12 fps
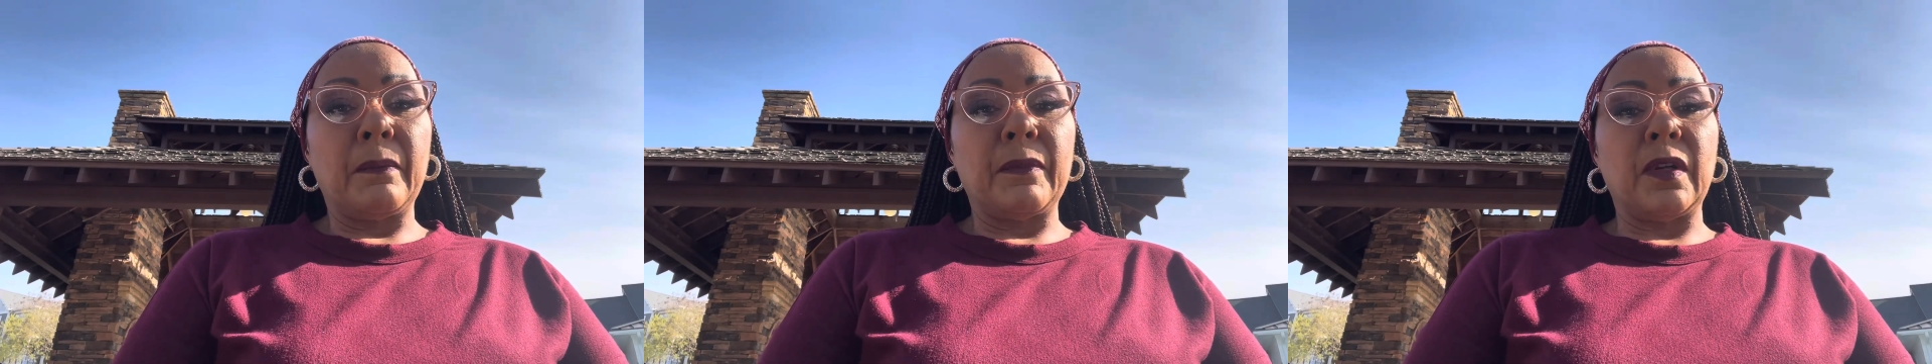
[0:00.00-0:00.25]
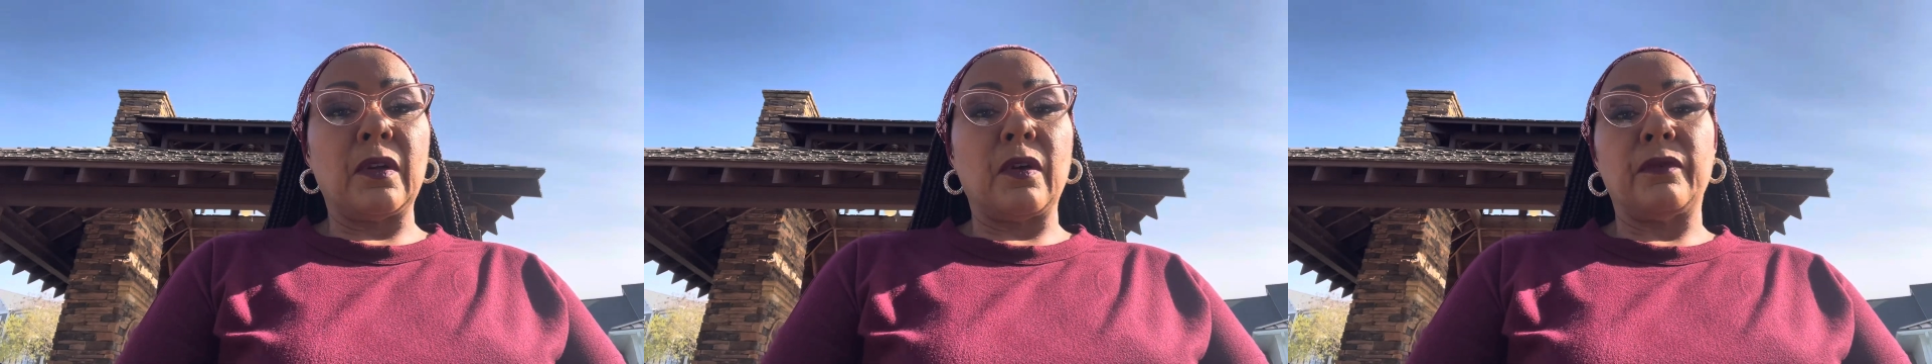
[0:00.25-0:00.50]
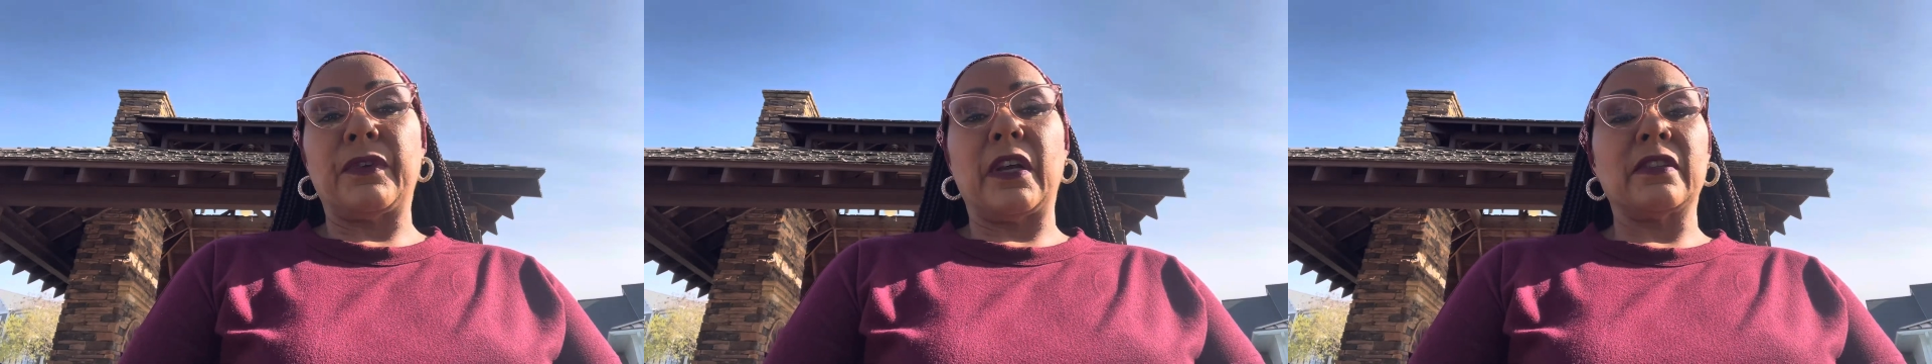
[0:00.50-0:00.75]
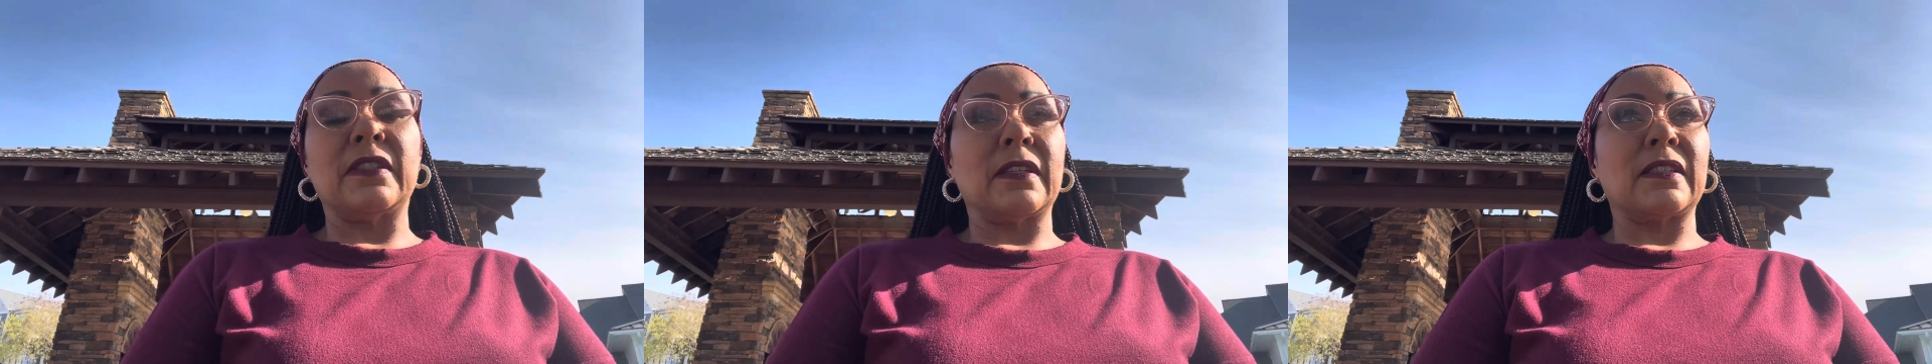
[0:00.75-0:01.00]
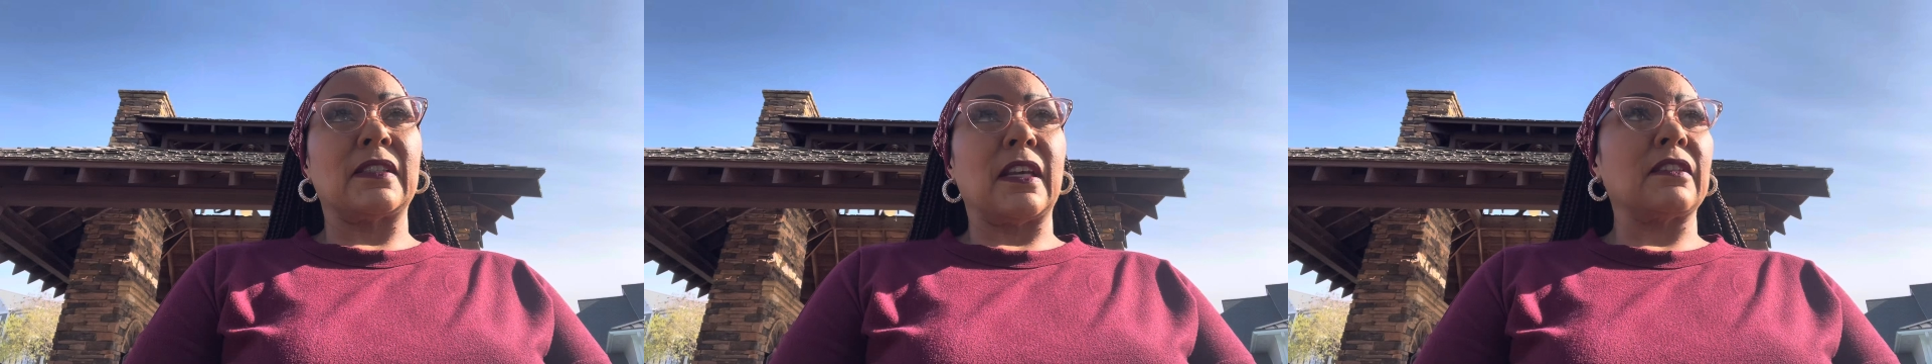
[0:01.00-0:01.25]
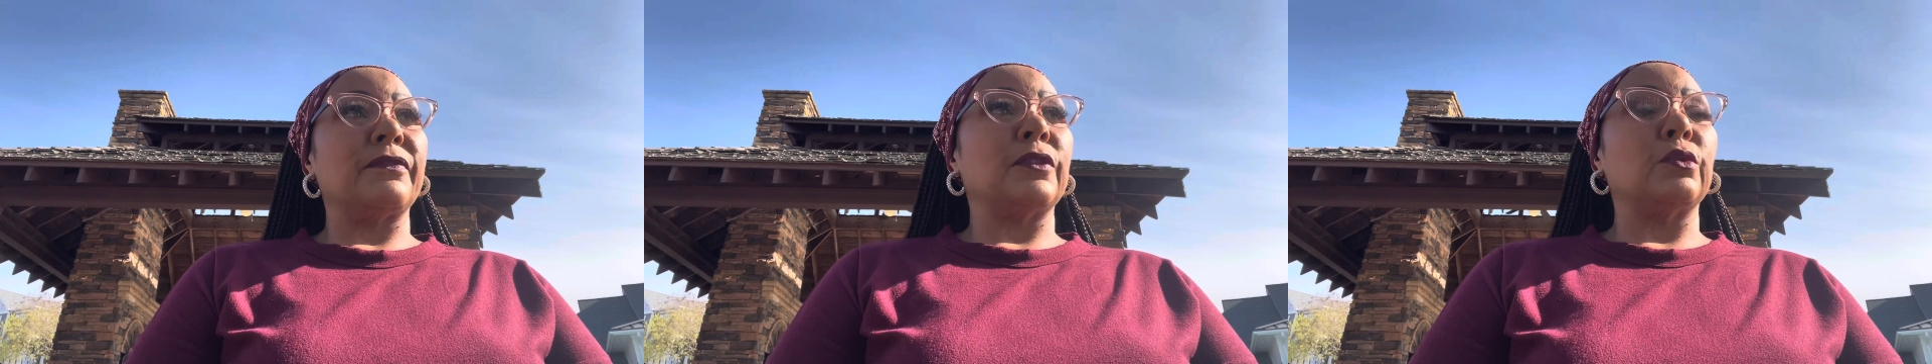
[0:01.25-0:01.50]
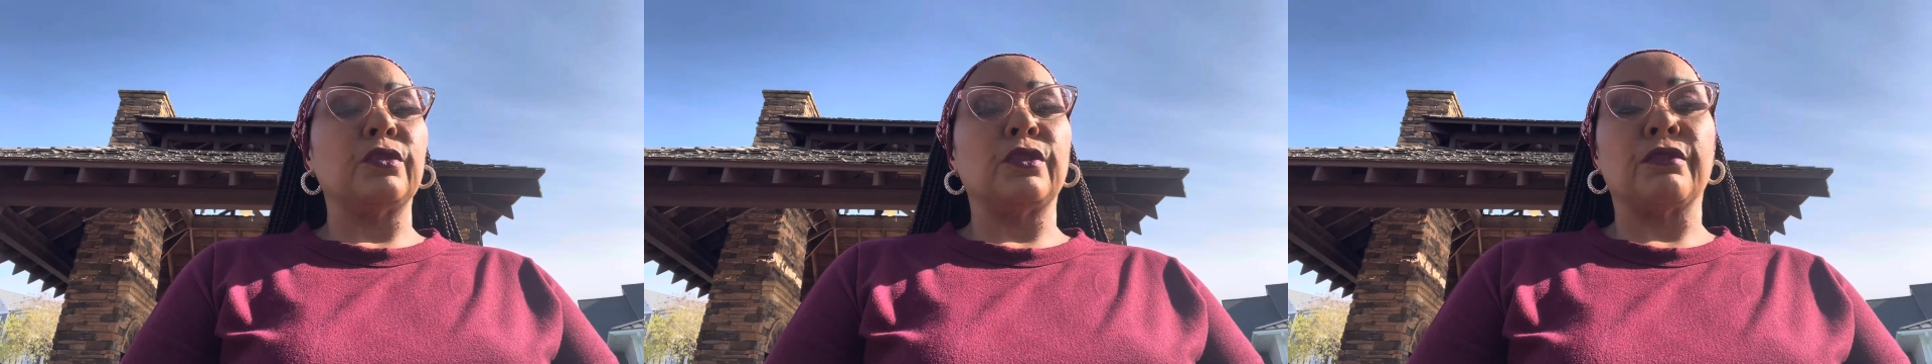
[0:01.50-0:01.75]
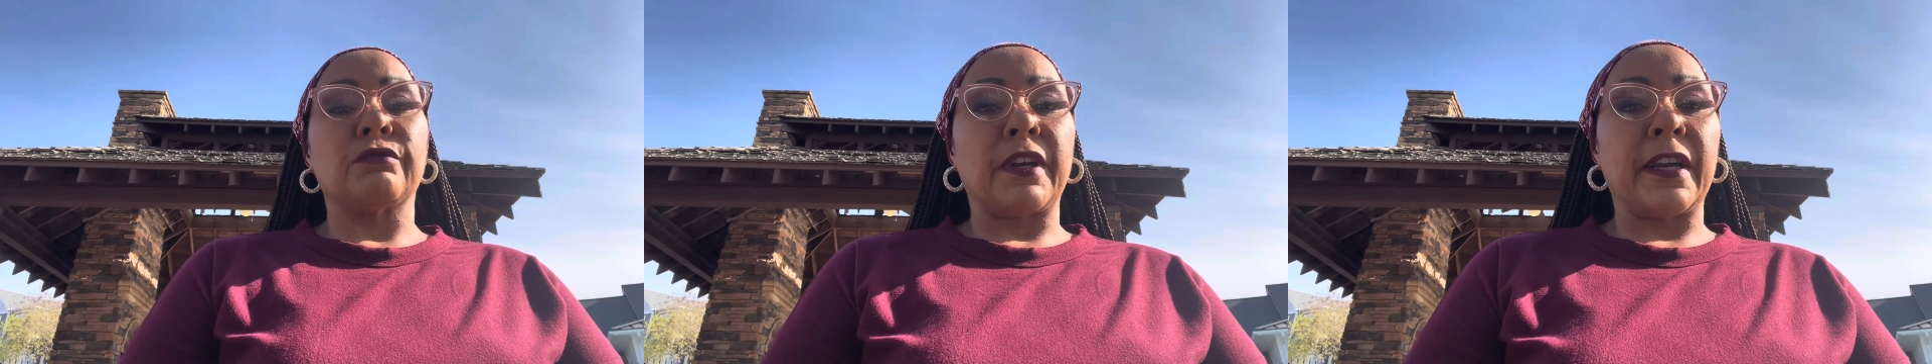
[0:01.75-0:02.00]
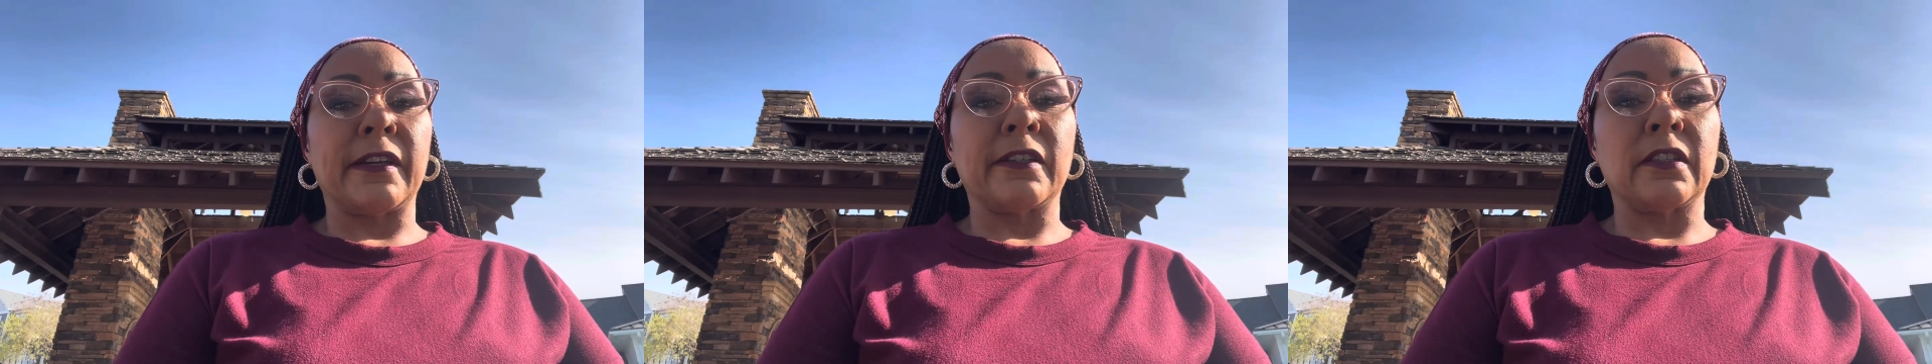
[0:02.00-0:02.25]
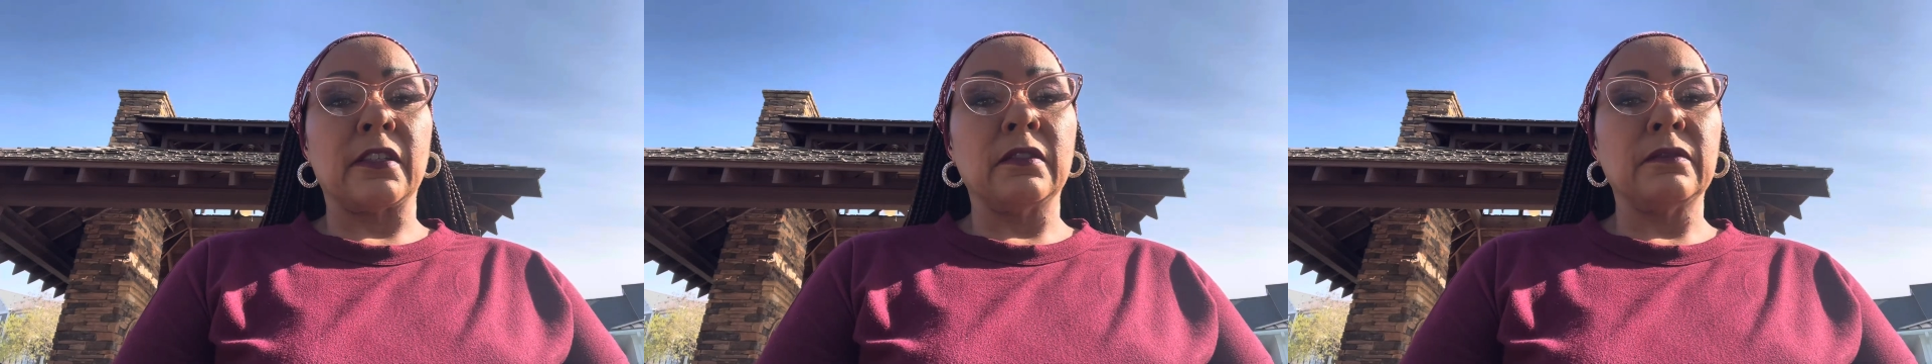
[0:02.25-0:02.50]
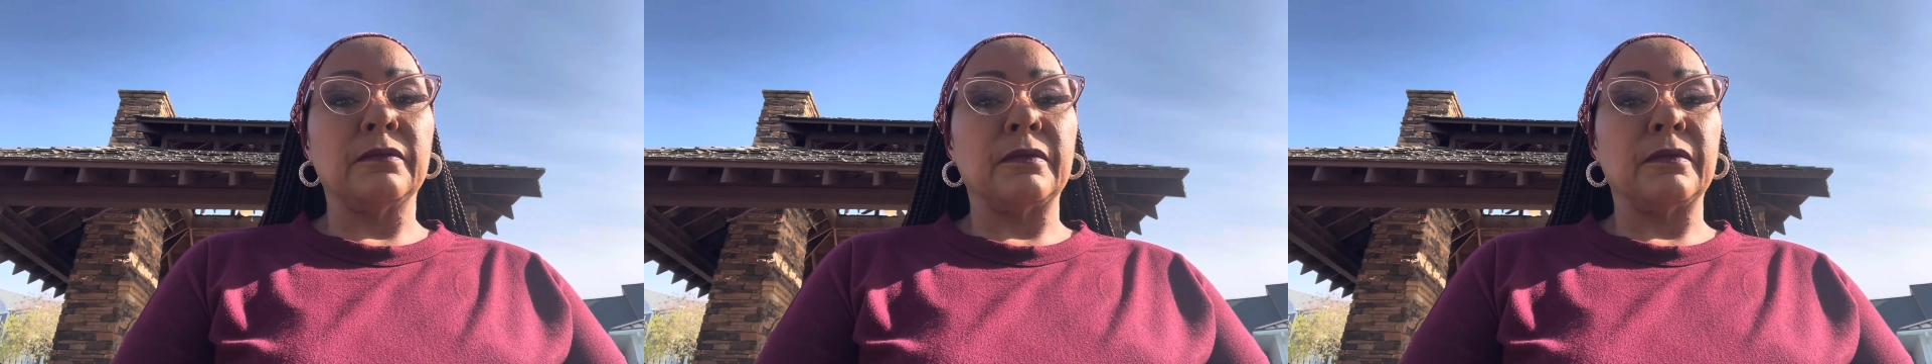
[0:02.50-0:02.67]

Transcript: Very successful career.